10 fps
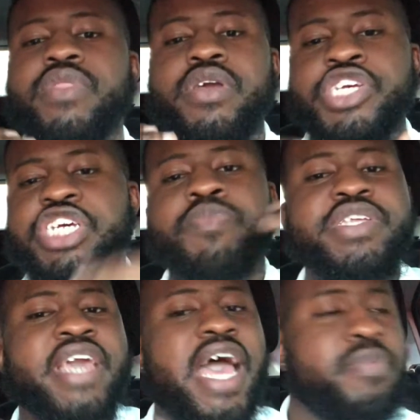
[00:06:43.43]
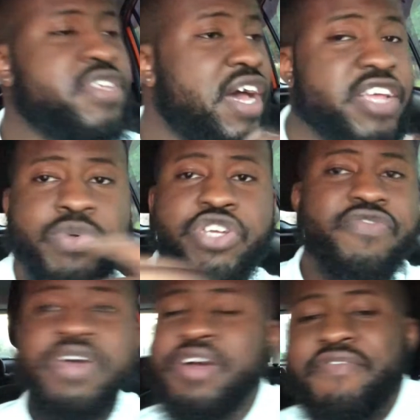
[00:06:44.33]
ship has capsized, but you've
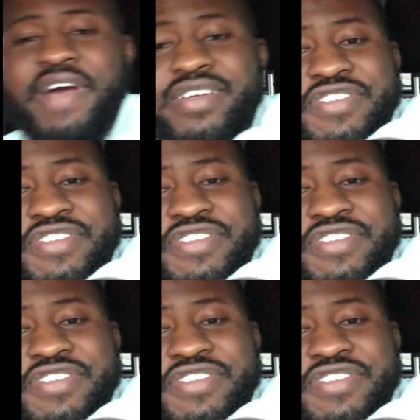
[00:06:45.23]
found